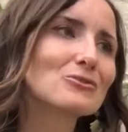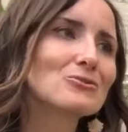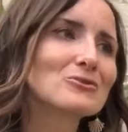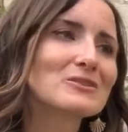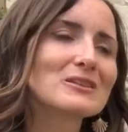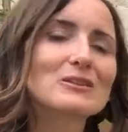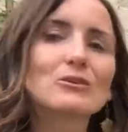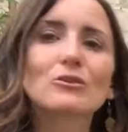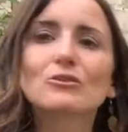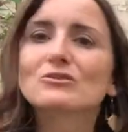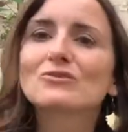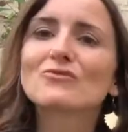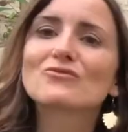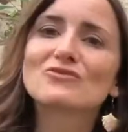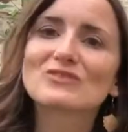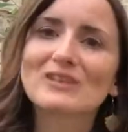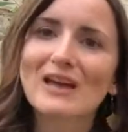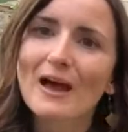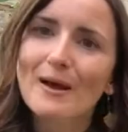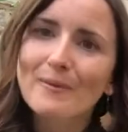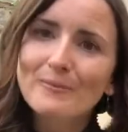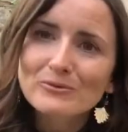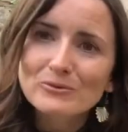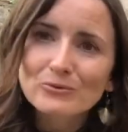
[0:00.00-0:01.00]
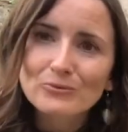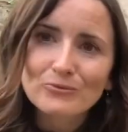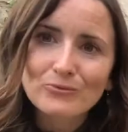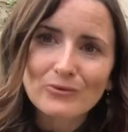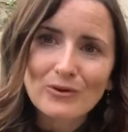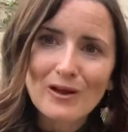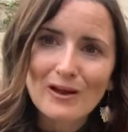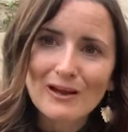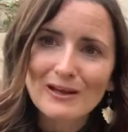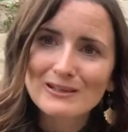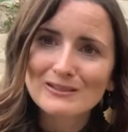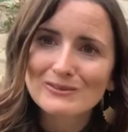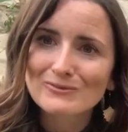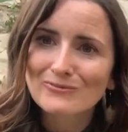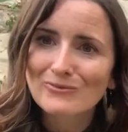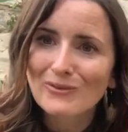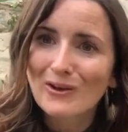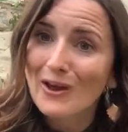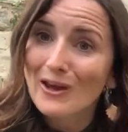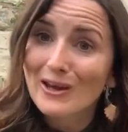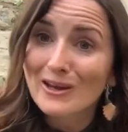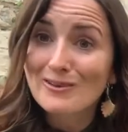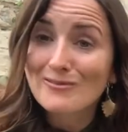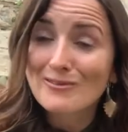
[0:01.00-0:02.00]
you see lots of damselflies
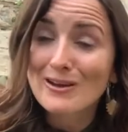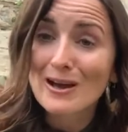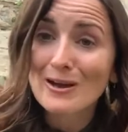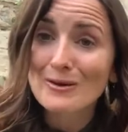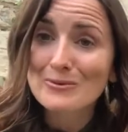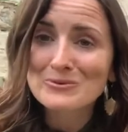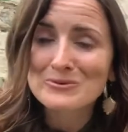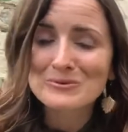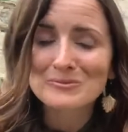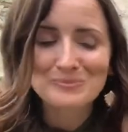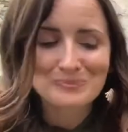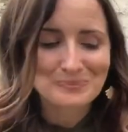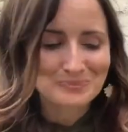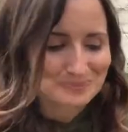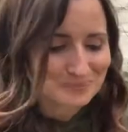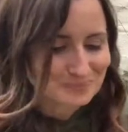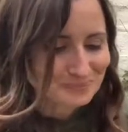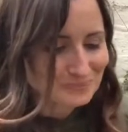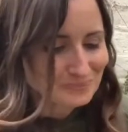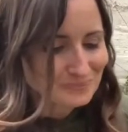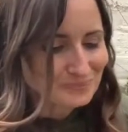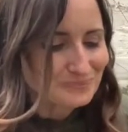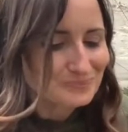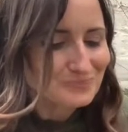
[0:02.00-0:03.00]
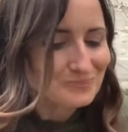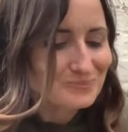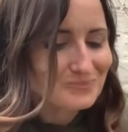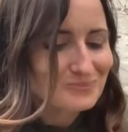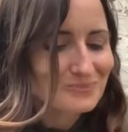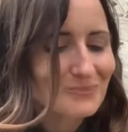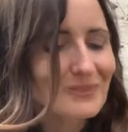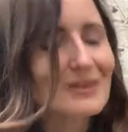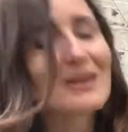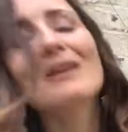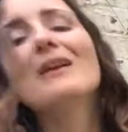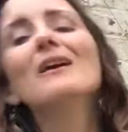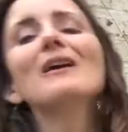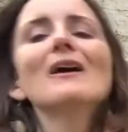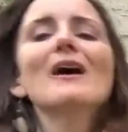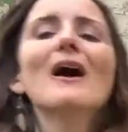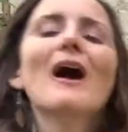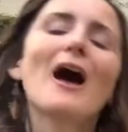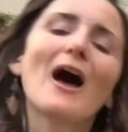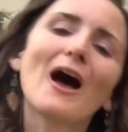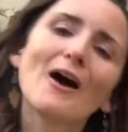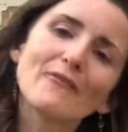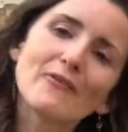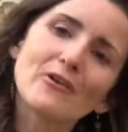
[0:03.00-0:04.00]
flying around,
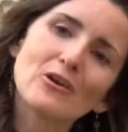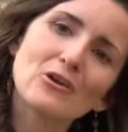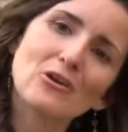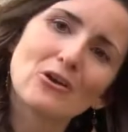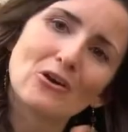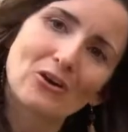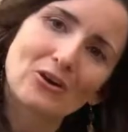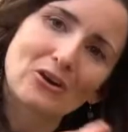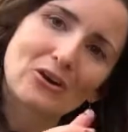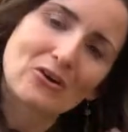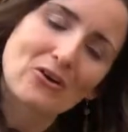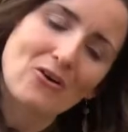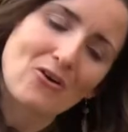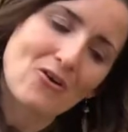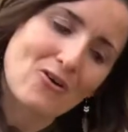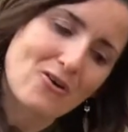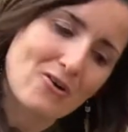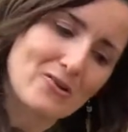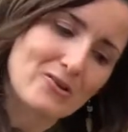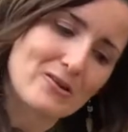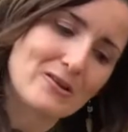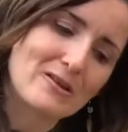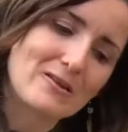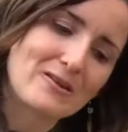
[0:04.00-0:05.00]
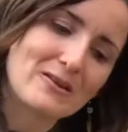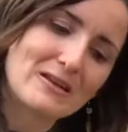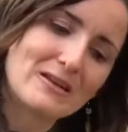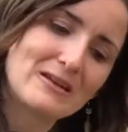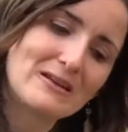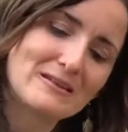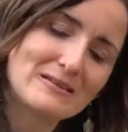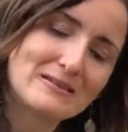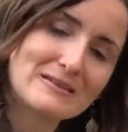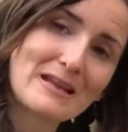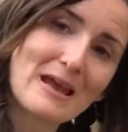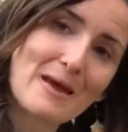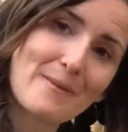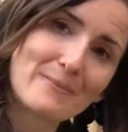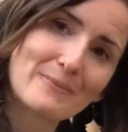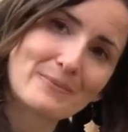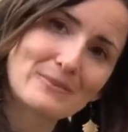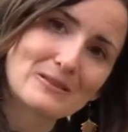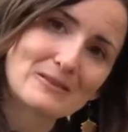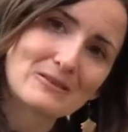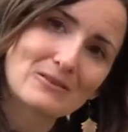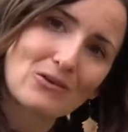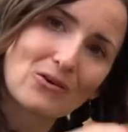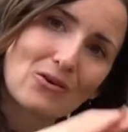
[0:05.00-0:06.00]
have a look on the
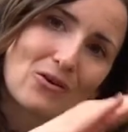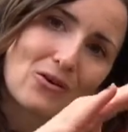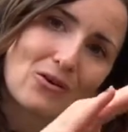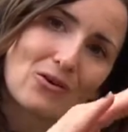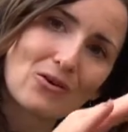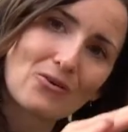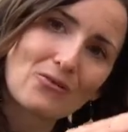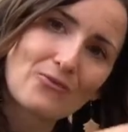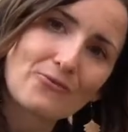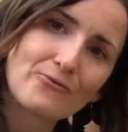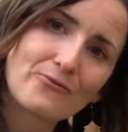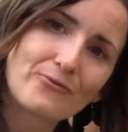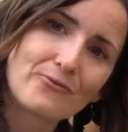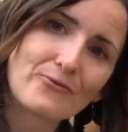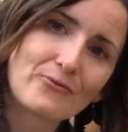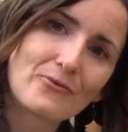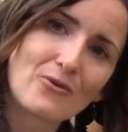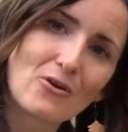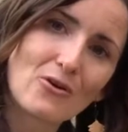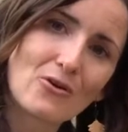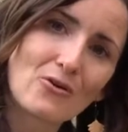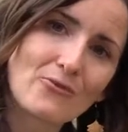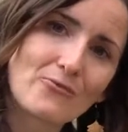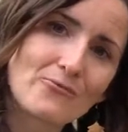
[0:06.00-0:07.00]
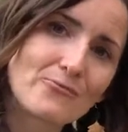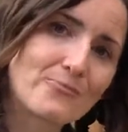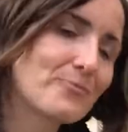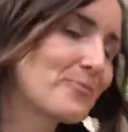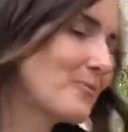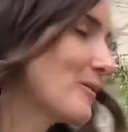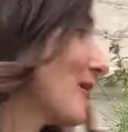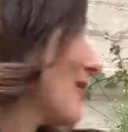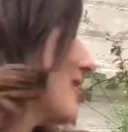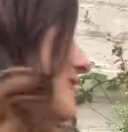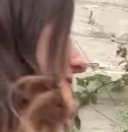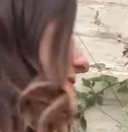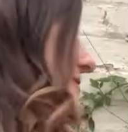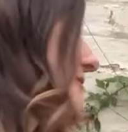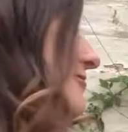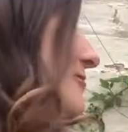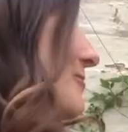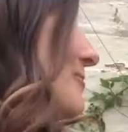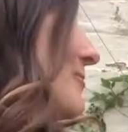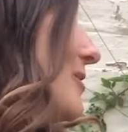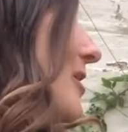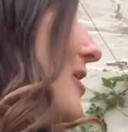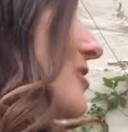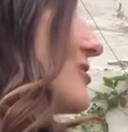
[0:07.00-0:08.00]
stems of plants that are
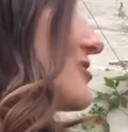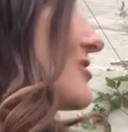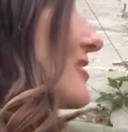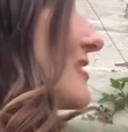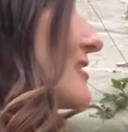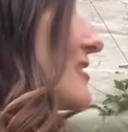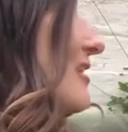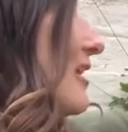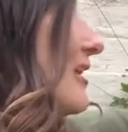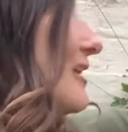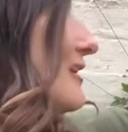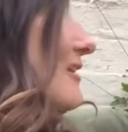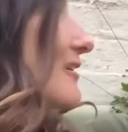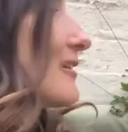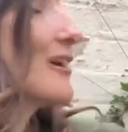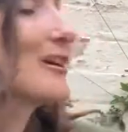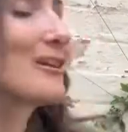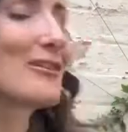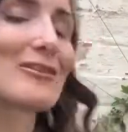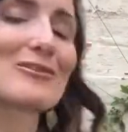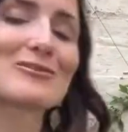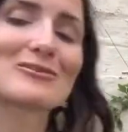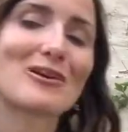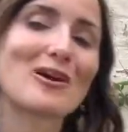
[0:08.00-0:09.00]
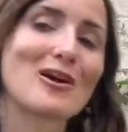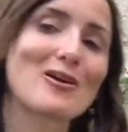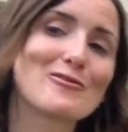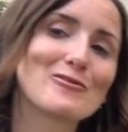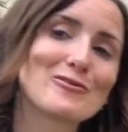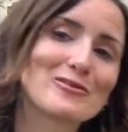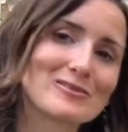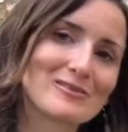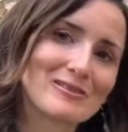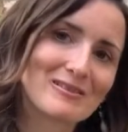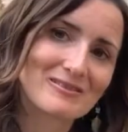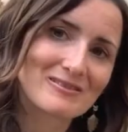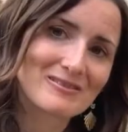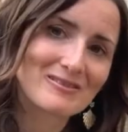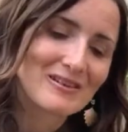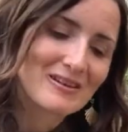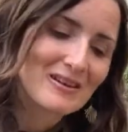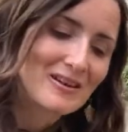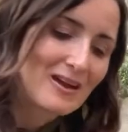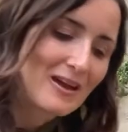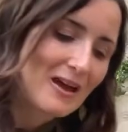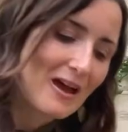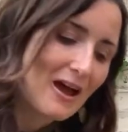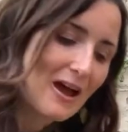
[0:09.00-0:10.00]
emergent, like those irises,
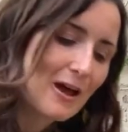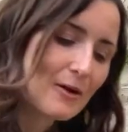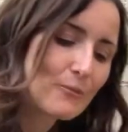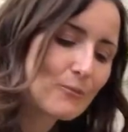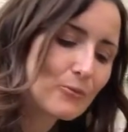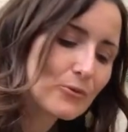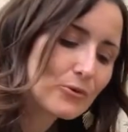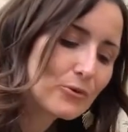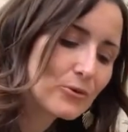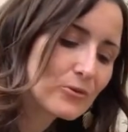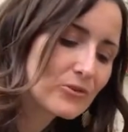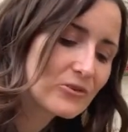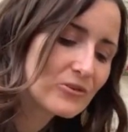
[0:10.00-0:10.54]
and